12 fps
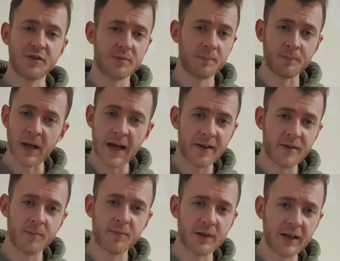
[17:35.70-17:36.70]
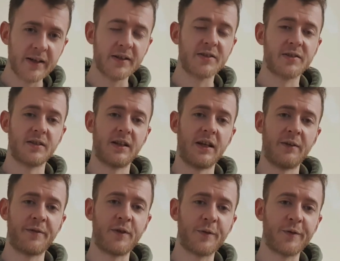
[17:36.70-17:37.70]
men, please,
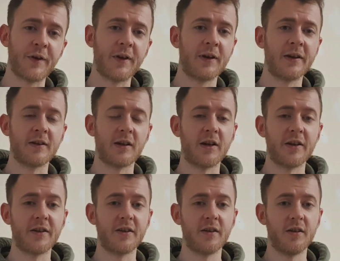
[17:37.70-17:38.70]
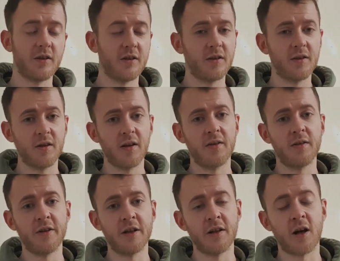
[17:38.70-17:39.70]
if you're feeling like
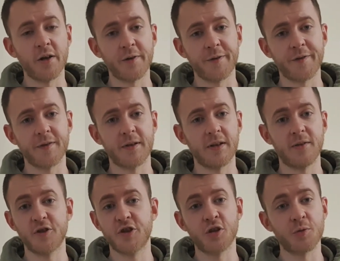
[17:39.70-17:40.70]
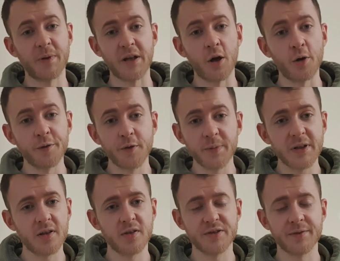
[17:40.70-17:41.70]
your life should be over
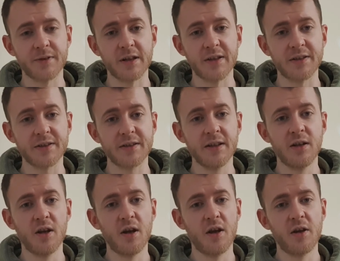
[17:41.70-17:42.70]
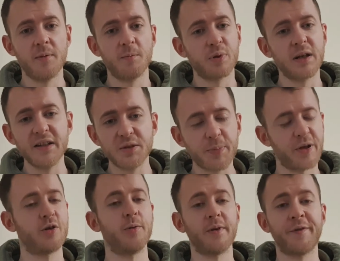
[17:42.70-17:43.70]
because of this, please pick
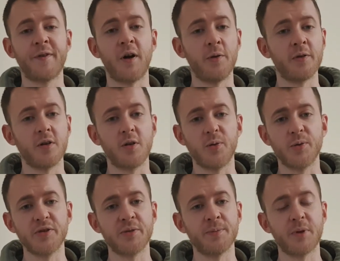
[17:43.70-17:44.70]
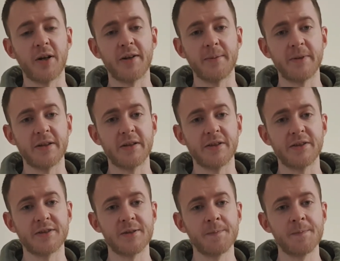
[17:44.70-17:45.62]
up the phone and call somebody, because